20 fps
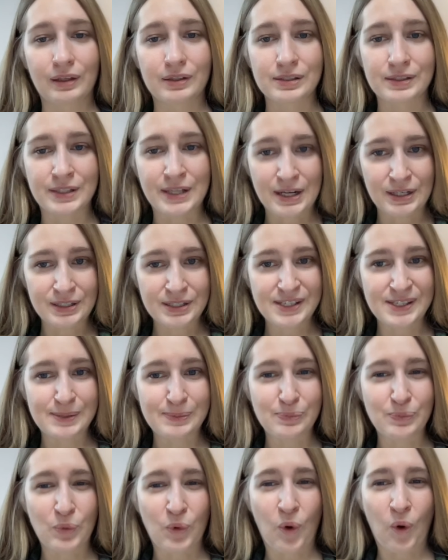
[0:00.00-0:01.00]
There are
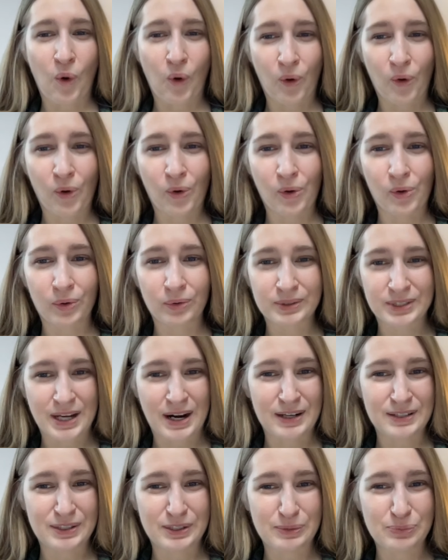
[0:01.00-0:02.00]

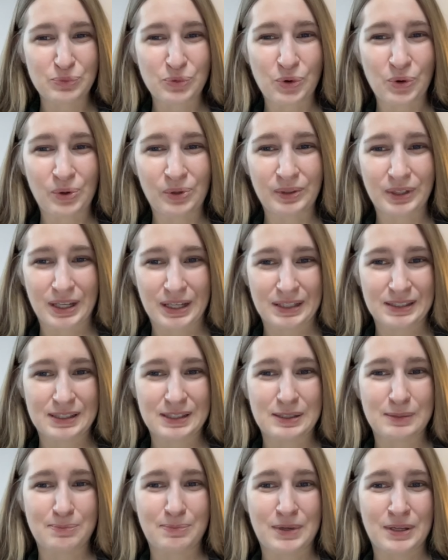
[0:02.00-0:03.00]
small
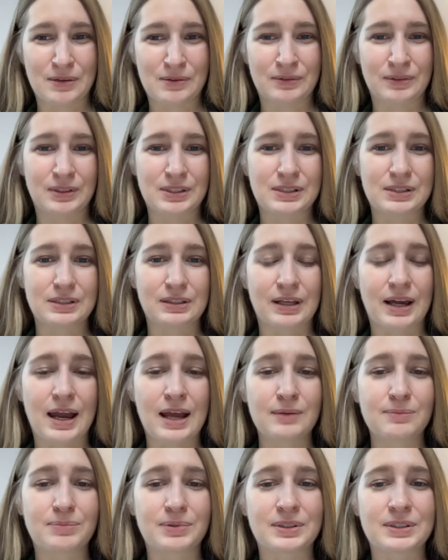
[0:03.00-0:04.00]
exits beyond this
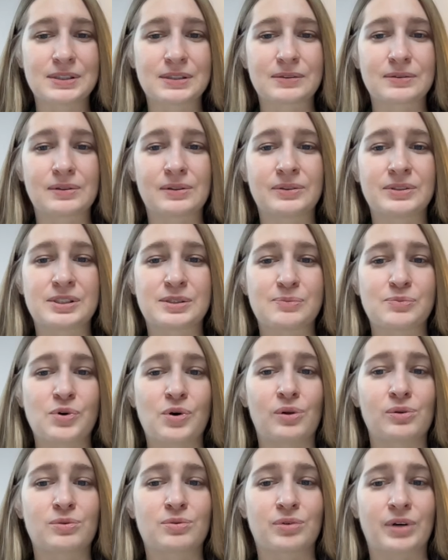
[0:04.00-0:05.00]
line, but it's called a
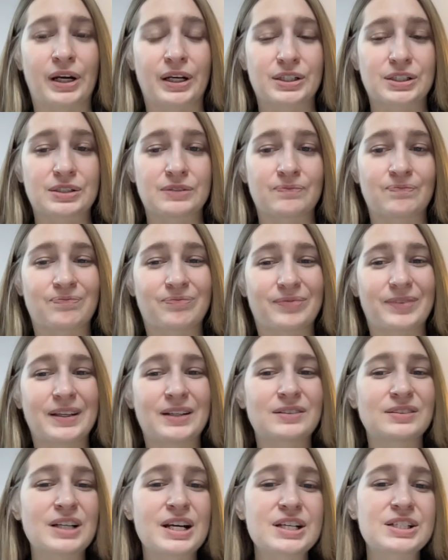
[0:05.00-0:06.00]
small correction. The
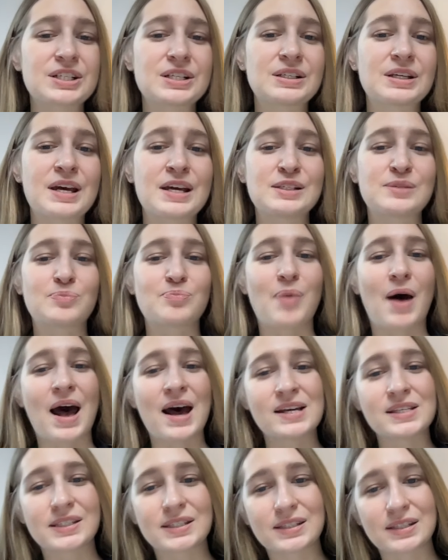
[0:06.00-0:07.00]
correction has
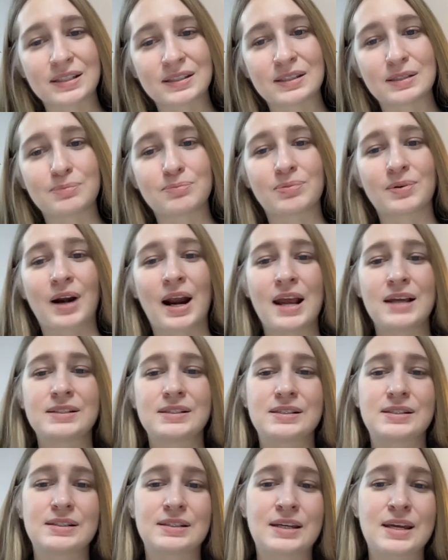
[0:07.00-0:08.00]
passed and the price
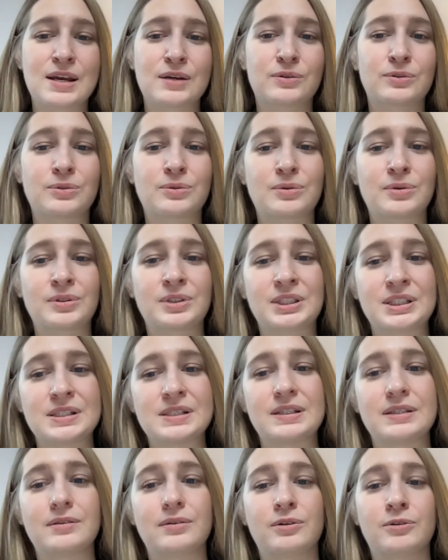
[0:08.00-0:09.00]
is again going in
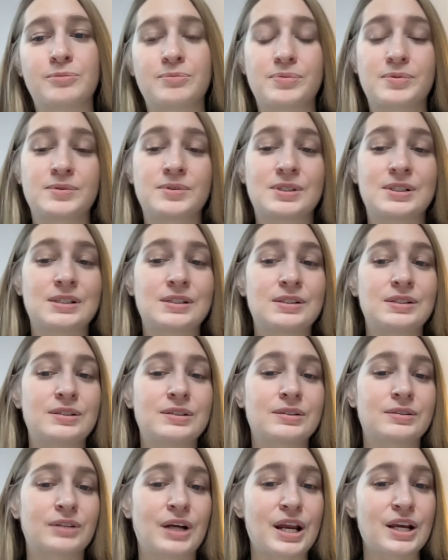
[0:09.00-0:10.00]
the opposite
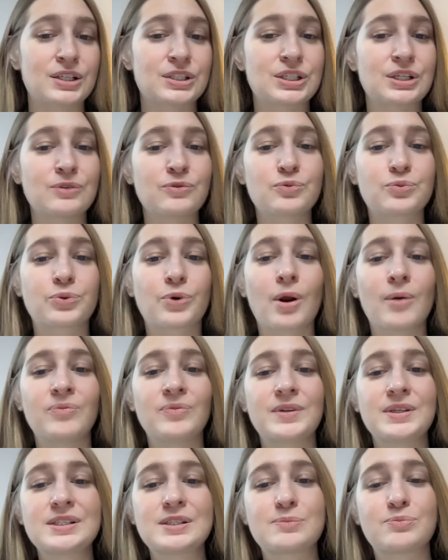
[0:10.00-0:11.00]
direction
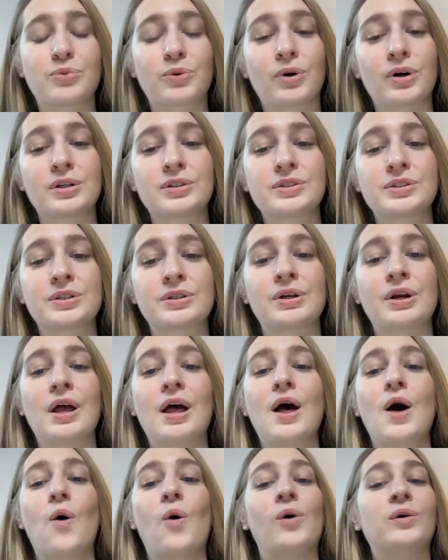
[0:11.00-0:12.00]
from this border
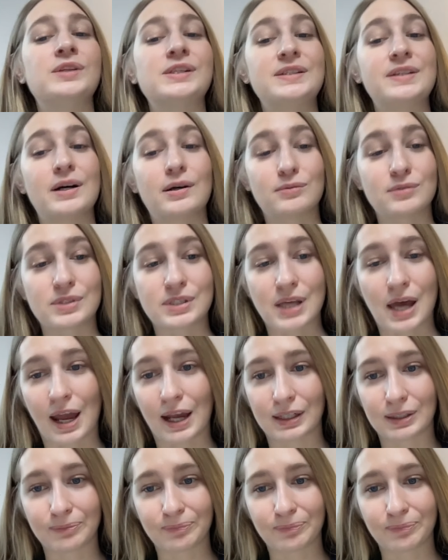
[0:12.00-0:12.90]
on the downside.